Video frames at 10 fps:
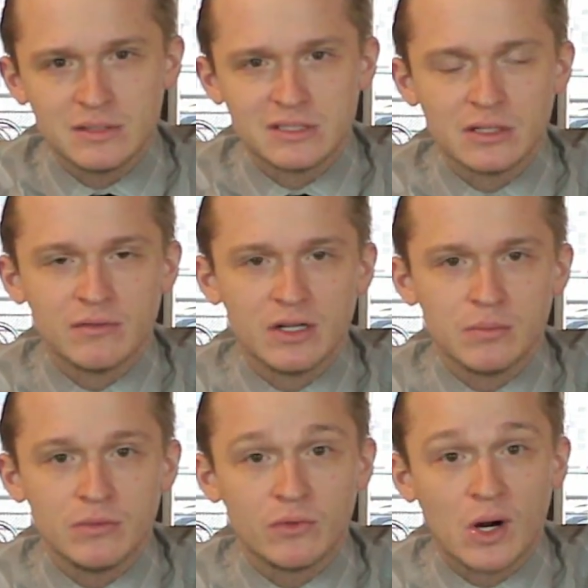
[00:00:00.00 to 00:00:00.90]
still
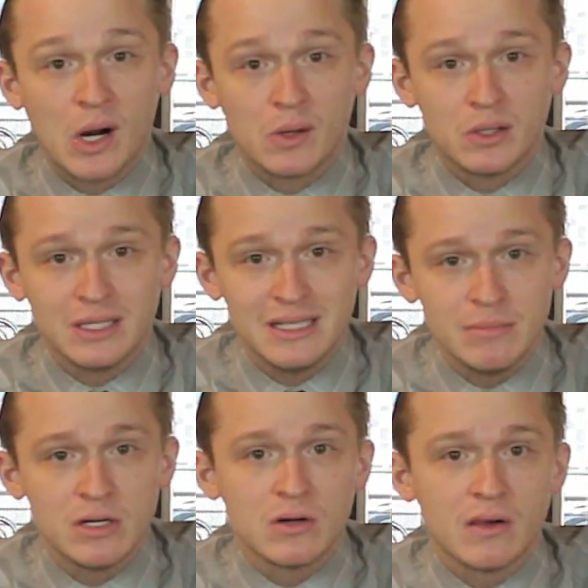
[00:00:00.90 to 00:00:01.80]
available for our
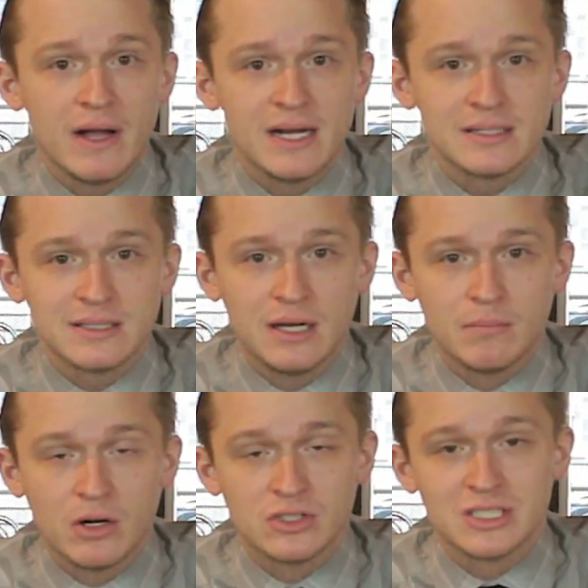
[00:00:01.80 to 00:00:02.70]
email class on
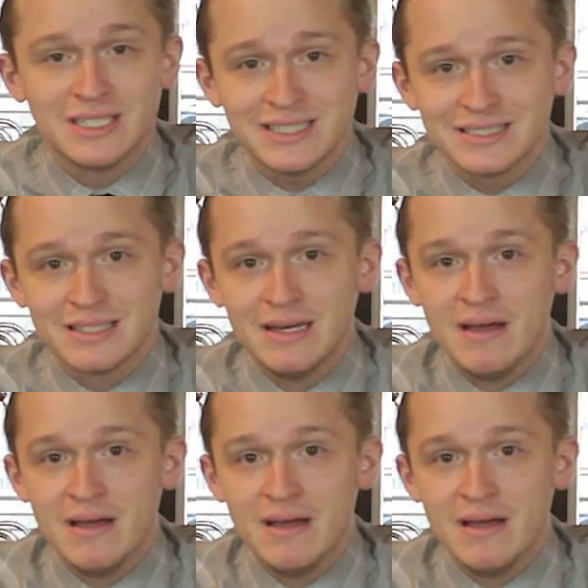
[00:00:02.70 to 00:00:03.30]
March 6th.